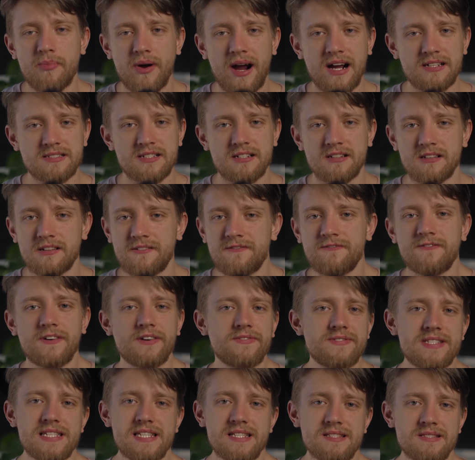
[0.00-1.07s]
practically
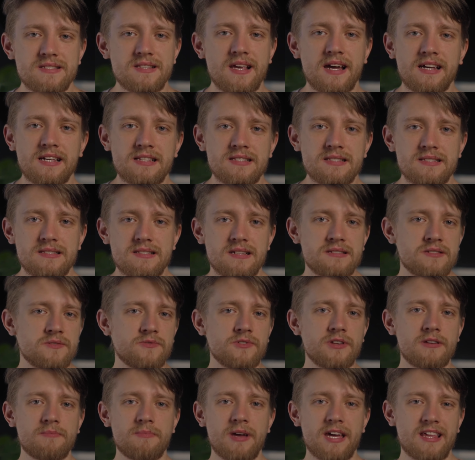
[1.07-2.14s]
15 seconds doesn't
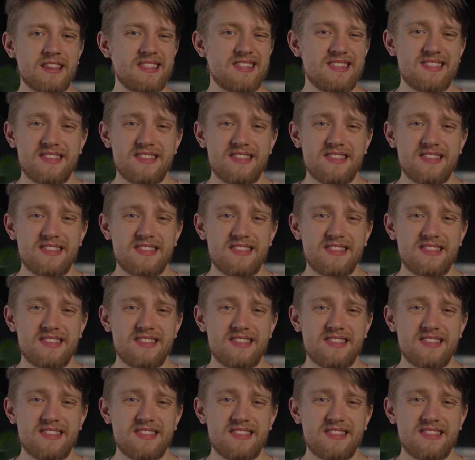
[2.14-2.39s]
really make